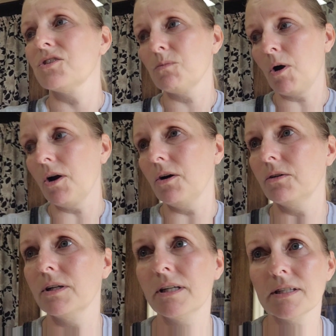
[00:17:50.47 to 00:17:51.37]
So
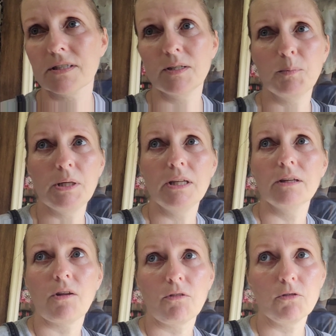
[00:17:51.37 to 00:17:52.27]
tomorrow is going to be
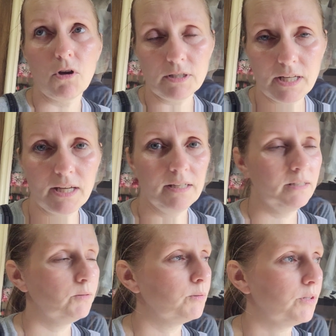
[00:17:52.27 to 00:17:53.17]
another long
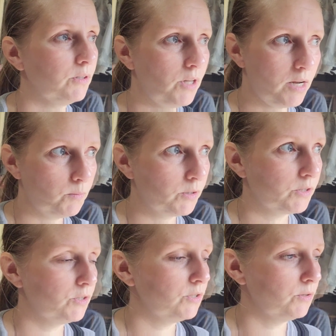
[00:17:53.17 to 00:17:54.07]
day with a lot of
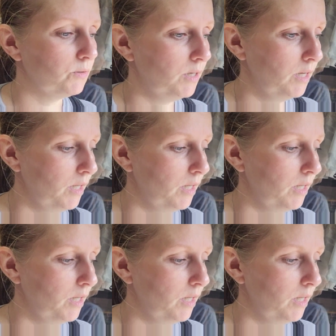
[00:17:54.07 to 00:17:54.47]
work to do.